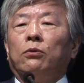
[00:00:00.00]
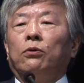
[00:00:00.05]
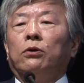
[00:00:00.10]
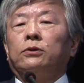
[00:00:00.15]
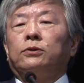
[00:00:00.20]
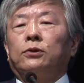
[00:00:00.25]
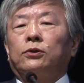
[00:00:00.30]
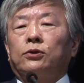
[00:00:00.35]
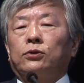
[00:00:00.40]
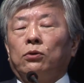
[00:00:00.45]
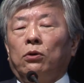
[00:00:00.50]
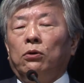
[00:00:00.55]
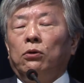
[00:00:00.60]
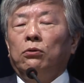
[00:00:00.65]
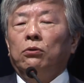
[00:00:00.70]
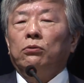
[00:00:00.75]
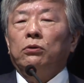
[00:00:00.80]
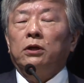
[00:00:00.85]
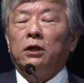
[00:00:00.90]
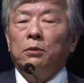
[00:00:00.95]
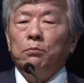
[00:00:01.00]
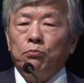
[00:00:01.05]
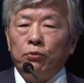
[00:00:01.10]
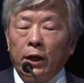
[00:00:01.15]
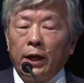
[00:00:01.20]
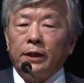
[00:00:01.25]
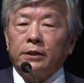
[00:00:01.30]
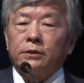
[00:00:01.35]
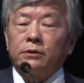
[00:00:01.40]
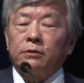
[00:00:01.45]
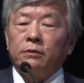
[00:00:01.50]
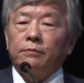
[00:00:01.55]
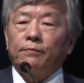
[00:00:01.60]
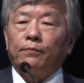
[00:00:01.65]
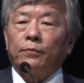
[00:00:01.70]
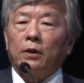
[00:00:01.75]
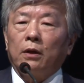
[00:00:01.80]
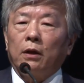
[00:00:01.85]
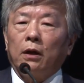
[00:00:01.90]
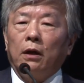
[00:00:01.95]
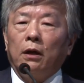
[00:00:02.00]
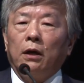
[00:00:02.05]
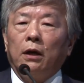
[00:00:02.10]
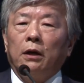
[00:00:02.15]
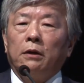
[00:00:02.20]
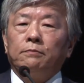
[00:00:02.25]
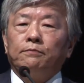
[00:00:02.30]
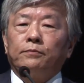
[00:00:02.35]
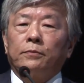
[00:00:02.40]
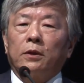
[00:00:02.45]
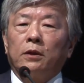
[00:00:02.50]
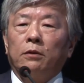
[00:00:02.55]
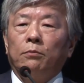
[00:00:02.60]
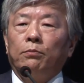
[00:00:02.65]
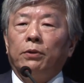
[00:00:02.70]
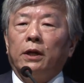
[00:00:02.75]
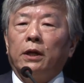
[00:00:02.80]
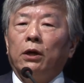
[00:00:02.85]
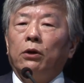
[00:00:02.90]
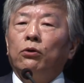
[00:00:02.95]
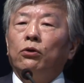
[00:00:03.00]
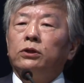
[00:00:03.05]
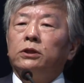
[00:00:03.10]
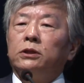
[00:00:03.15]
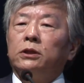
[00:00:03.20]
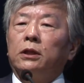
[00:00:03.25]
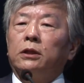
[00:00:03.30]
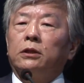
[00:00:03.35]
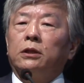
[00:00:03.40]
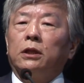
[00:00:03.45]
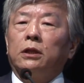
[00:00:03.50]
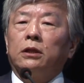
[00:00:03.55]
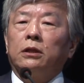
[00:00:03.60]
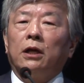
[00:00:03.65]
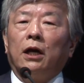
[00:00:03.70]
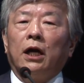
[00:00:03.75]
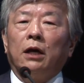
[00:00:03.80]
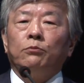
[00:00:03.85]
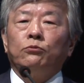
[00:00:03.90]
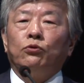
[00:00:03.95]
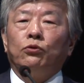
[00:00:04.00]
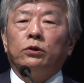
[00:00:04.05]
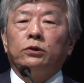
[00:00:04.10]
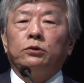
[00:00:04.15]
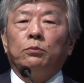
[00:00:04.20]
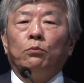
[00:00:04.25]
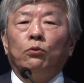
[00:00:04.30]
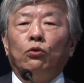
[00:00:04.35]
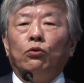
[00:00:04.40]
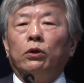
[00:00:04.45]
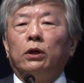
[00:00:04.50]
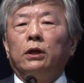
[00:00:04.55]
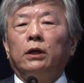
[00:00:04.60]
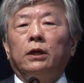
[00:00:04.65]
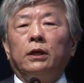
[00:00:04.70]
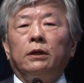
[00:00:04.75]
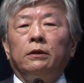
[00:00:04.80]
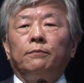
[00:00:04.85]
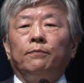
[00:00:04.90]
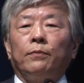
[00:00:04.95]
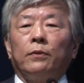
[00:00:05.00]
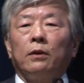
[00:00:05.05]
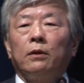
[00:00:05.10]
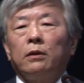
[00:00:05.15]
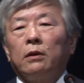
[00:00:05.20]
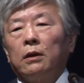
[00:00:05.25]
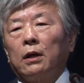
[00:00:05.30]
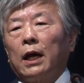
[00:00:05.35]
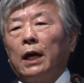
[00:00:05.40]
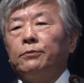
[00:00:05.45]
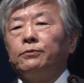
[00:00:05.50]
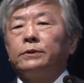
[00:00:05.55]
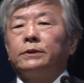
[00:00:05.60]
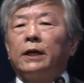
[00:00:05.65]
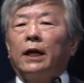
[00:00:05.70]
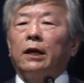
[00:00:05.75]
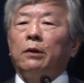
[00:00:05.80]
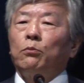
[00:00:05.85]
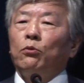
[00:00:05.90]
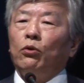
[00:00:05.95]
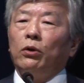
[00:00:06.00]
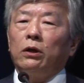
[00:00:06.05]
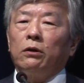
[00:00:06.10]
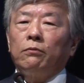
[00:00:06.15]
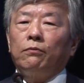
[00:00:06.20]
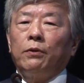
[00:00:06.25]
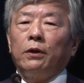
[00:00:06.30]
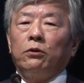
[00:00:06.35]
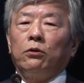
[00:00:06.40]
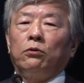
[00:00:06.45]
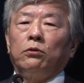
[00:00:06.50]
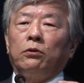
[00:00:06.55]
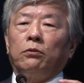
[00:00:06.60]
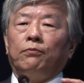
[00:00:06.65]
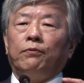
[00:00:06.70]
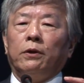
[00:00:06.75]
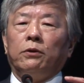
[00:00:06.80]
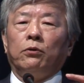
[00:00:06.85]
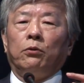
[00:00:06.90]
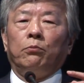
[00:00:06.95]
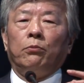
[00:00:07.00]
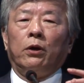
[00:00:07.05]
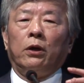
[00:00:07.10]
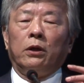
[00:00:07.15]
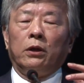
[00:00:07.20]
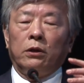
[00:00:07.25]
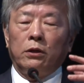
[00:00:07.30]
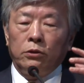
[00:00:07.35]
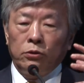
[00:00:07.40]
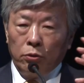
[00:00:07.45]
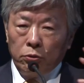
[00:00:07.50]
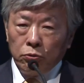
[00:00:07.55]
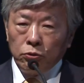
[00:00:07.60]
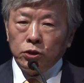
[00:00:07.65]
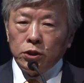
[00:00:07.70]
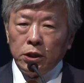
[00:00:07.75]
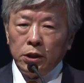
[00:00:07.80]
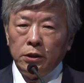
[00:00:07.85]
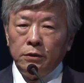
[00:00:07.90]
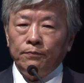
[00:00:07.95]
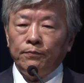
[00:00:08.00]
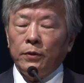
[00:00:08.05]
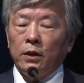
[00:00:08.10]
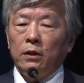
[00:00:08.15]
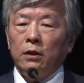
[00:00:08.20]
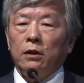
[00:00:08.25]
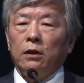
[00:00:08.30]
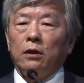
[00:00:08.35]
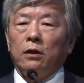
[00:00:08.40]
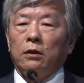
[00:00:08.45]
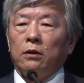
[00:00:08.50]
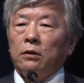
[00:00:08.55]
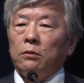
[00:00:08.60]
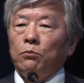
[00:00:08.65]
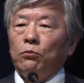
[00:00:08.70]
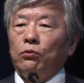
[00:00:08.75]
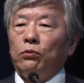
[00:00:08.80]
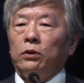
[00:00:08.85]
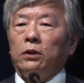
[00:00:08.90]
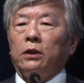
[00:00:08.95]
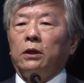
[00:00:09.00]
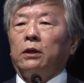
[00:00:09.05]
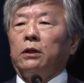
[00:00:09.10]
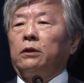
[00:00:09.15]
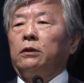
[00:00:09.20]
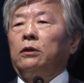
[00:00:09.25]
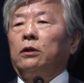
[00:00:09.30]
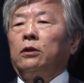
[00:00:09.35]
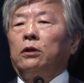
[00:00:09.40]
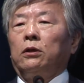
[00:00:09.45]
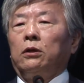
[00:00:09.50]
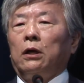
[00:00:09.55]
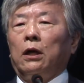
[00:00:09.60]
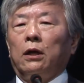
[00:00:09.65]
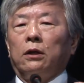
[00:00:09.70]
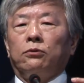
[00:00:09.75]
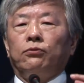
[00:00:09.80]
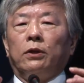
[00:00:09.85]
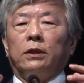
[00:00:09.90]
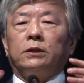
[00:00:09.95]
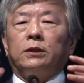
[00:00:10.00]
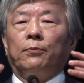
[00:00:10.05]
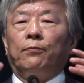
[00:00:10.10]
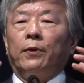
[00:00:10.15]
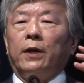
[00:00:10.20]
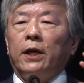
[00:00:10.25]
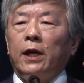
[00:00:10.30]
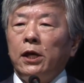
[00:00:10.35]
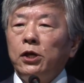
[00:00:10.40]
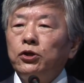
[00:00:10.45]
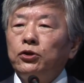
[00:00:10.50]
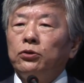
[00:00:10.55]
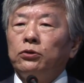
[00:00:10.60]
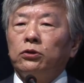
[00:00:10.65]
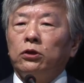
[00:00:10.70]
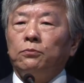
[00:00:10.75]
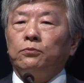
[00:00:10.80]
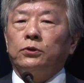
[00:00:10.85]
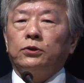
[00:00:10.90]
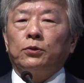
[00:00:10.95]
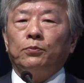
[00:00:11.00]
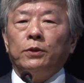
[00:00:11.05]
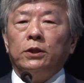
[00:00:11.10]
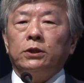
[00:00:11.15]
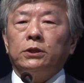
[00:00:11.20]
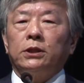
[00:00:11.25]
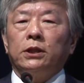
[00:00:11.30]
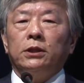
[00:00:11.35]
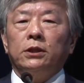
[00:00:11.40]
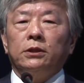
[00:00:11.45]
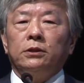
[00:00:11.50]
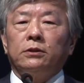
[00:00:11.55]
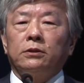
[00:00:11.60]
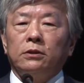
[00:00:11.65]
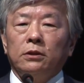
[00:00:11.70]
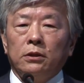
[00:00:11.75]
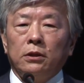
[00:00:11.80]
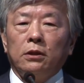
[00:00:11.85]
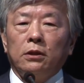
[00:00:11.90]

was so impressed. Biology at that time was more, I would say, more phenomenology, more classification of species,